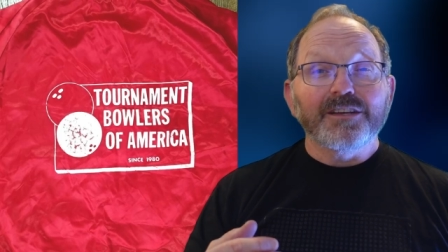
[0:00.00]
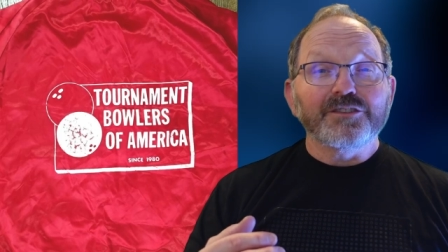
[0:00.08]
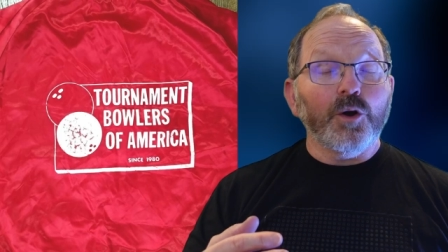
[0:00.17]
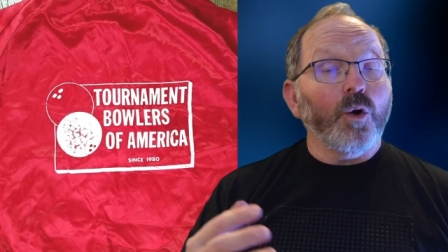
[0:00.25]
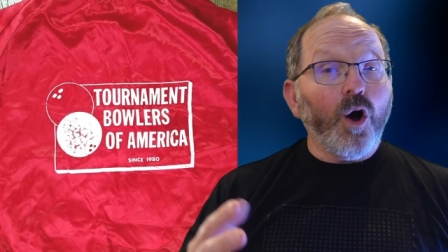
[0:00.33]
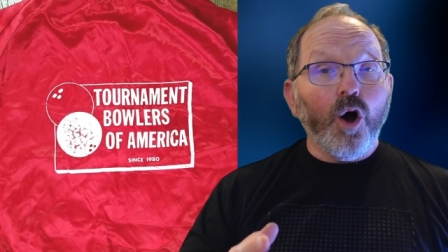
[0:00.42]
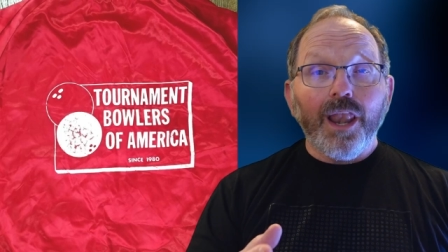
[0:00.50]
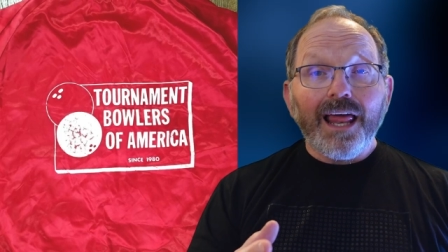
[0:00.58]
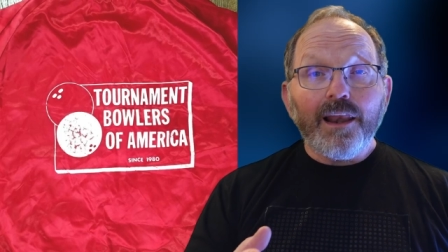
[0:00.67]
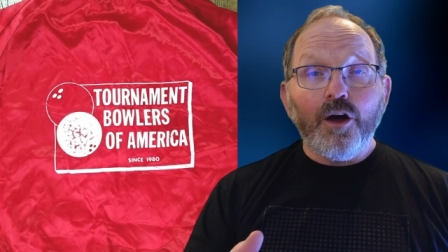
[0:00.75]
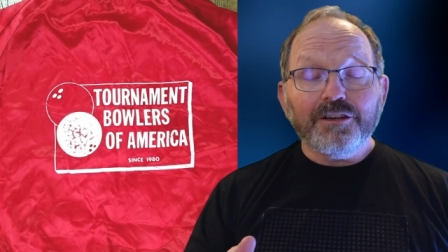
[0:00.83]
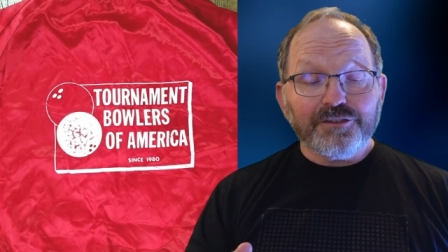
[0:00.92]
So all I
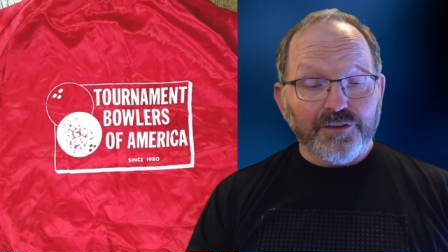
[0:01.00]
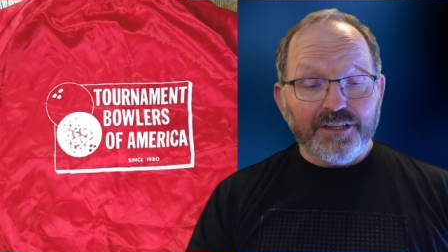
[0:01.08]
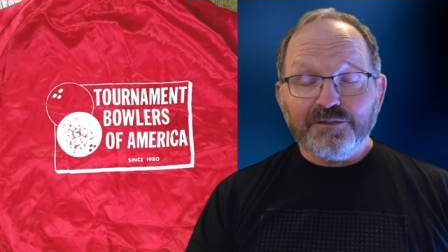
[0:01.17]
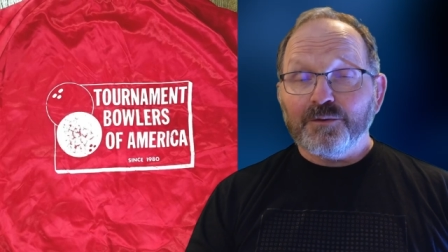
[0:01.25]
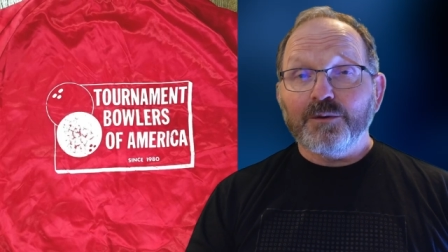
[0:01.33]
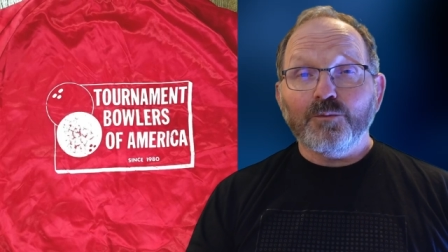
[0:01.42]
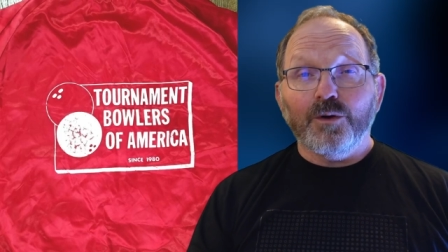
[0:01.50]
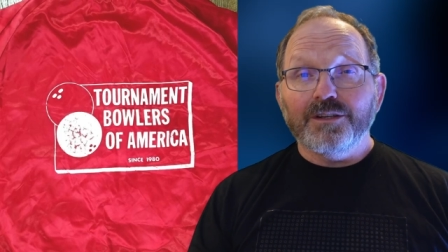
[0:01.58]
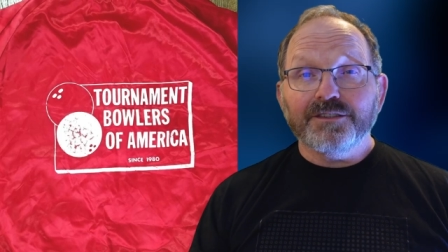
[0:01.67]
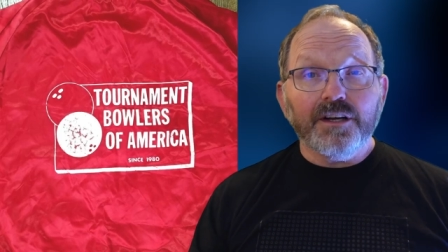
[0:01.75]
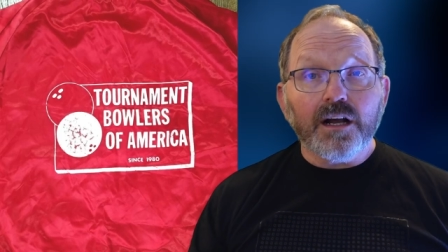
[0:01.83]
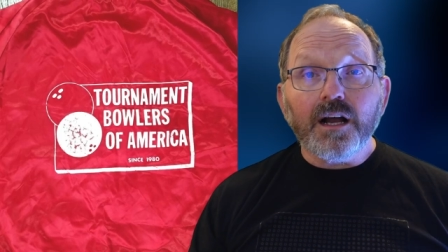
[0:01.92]
lost on this one
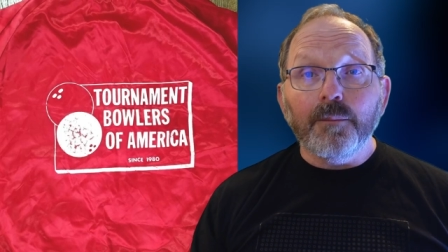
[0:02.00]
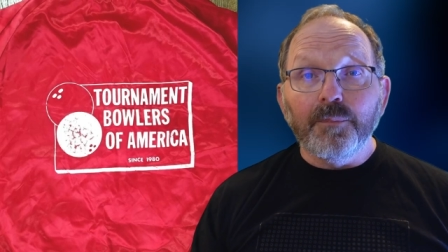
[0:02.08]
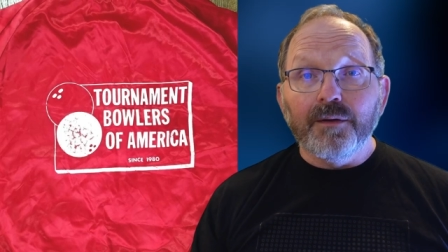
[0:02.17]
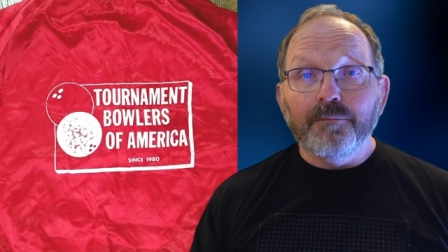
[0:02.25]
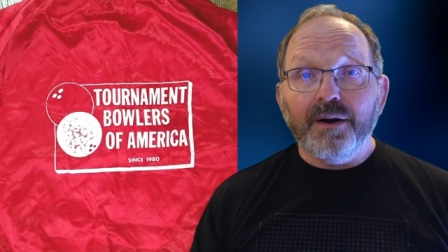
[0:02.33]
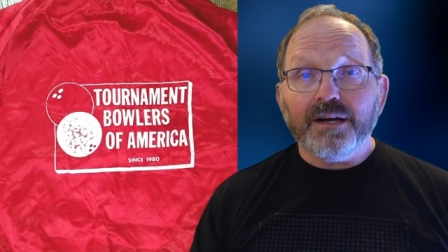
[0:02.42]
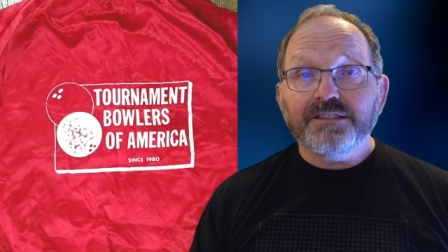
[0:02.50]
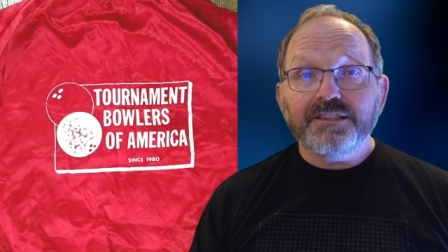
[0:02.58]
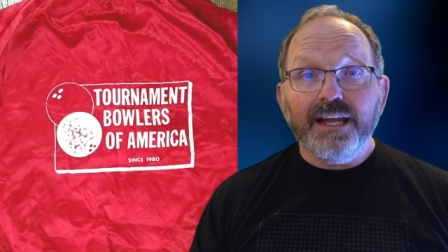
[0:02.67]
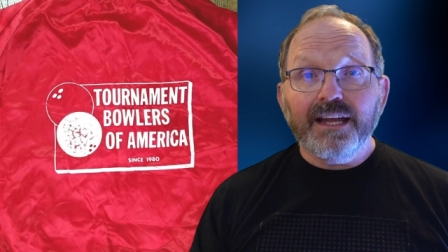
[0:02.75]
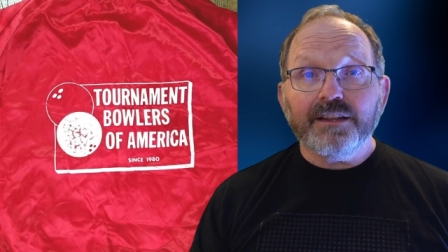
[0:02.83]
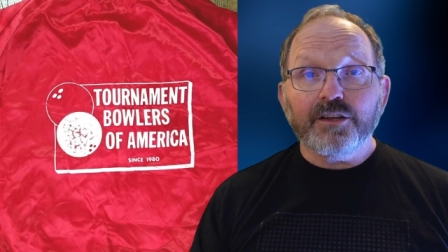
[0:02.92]
was a couple of bucks
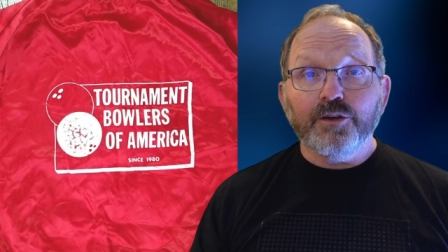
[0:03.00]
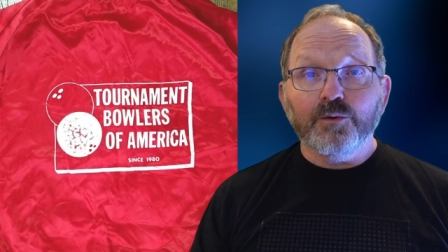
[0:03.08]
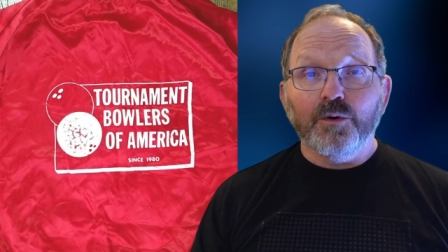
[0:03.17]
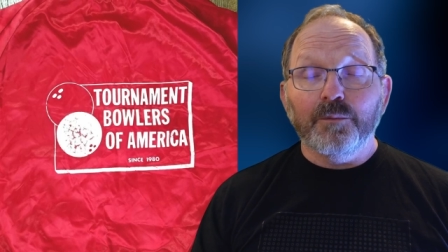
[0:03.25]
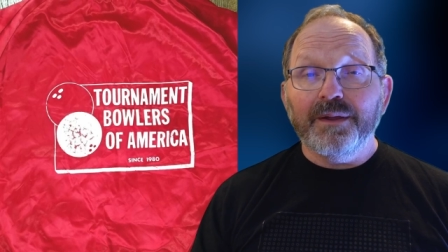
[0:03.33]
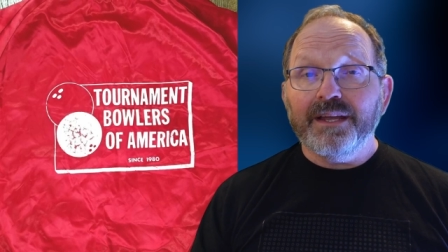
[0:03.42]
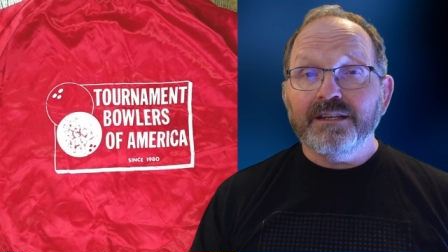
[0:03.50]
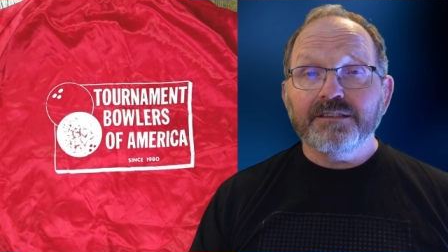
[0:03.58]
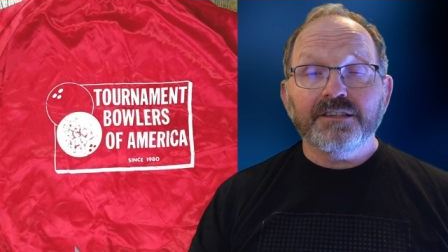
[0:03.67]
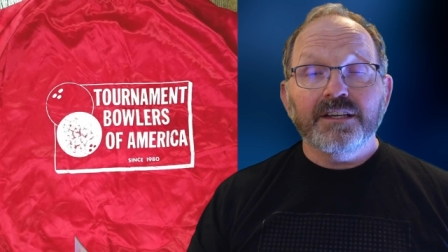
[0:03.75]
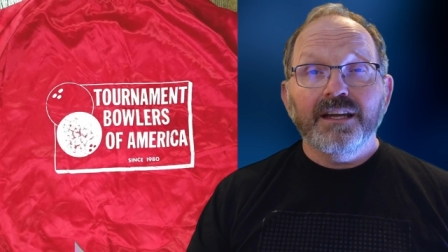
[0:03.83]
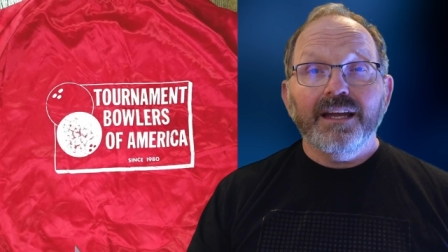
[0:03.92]
at the Goodwill
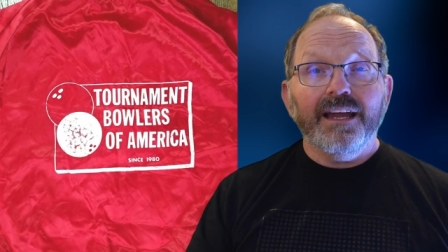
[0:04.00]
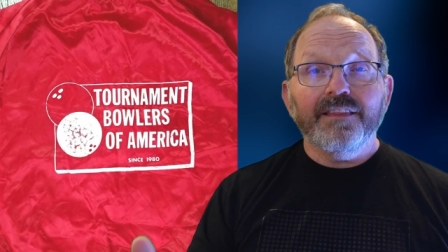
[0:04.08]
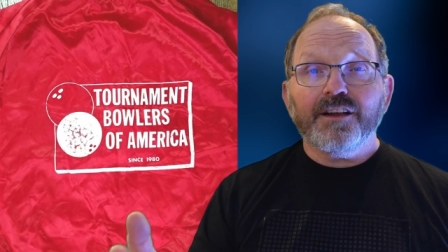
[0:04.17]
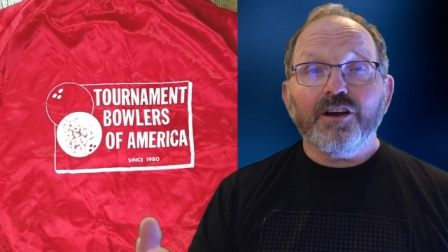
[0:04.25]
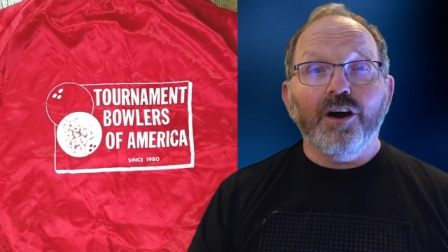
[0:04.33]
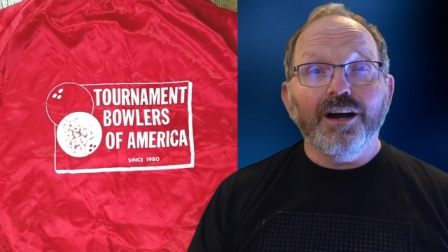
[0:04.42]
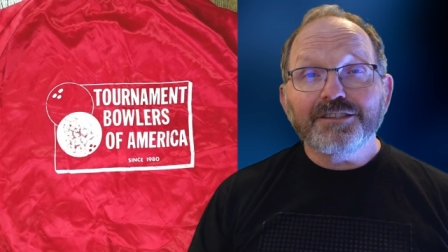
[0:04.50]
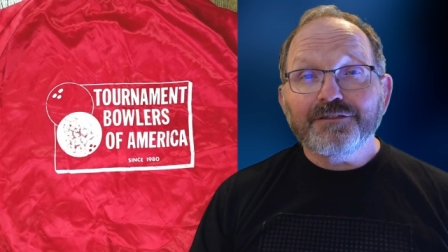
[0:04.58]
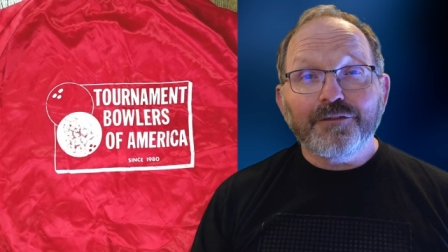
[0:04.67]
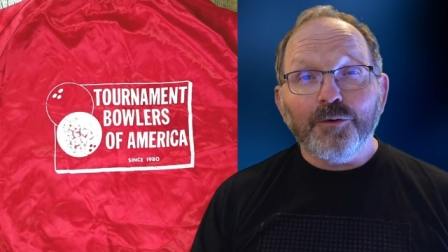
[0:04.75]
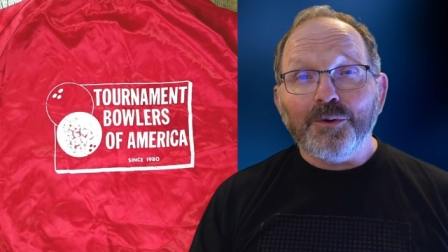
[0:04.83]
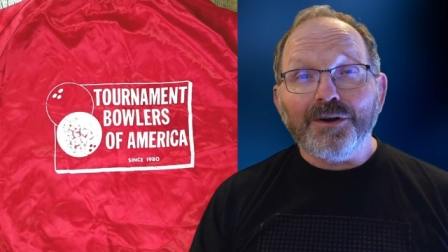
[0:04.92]
bins and the cost
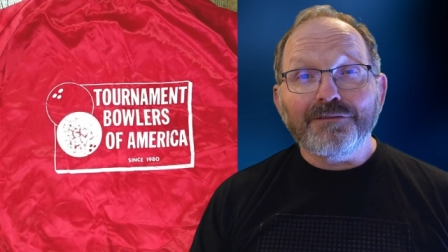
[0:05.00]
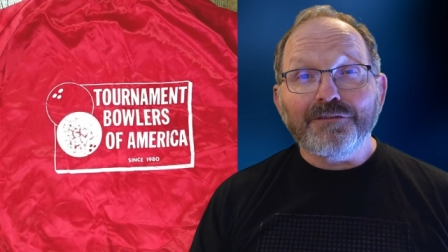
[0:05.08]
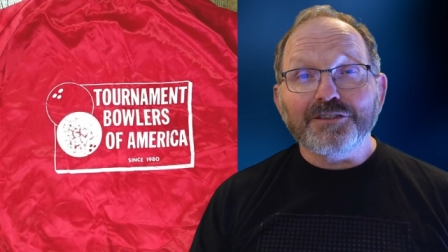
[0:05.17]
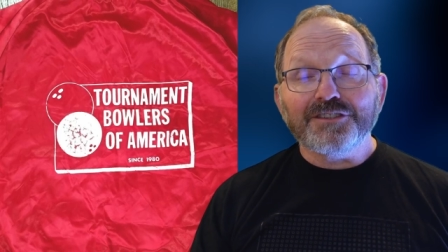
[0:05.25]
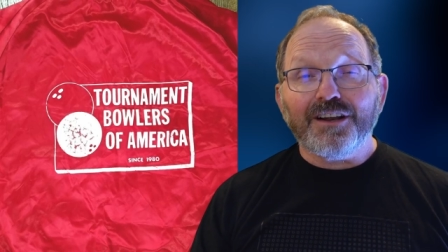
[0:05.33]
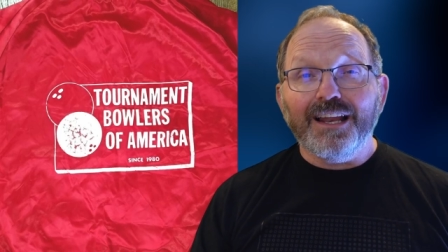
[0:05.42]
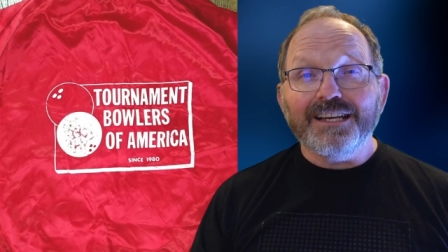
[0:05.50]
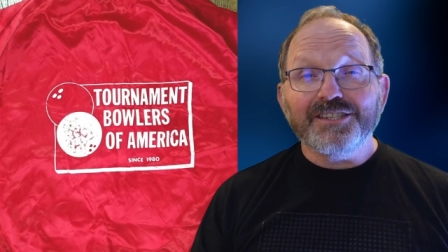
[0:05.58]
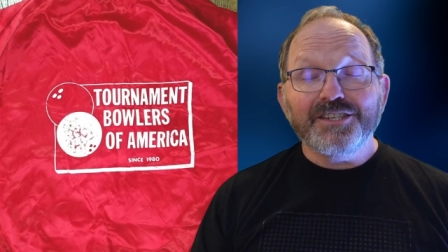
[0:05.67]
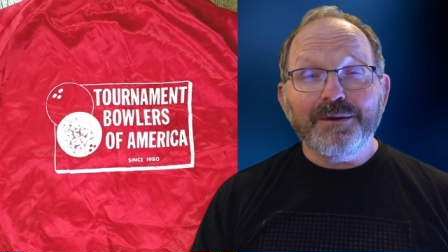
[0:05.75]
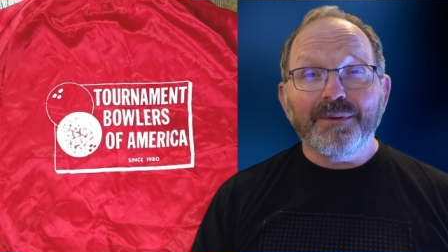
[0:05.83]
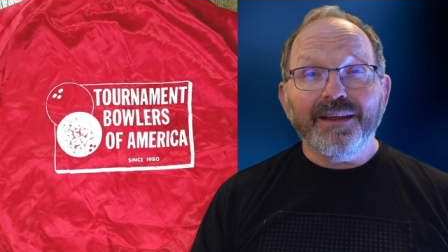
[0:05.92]
for first-class
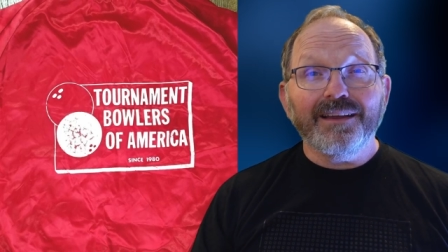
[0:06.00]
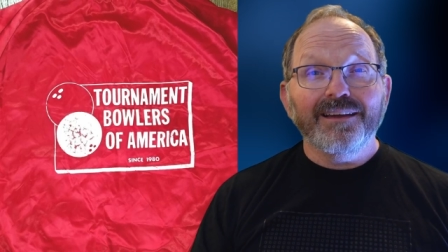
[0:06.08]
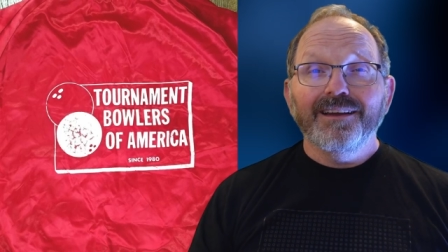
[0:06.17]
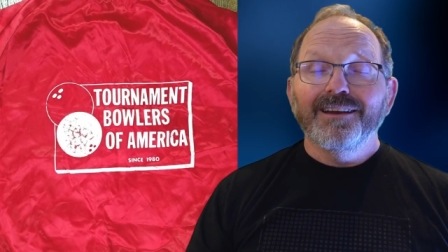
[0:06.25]
shipping.